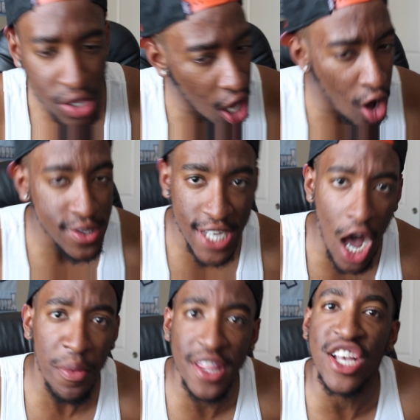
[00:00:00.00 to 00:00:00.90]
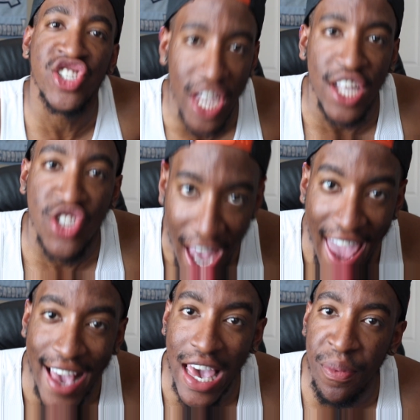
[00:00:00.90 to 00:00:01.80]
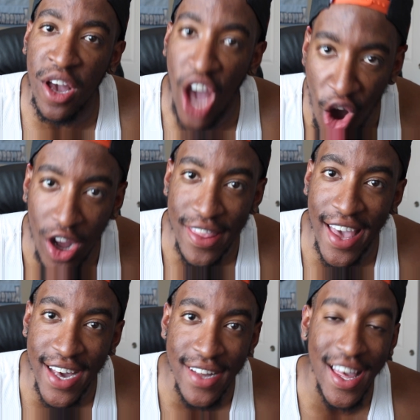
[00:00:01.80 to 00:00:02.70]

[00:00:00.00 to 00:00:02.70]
Yo, tell me this shit, Shane. Keep it going, nigga.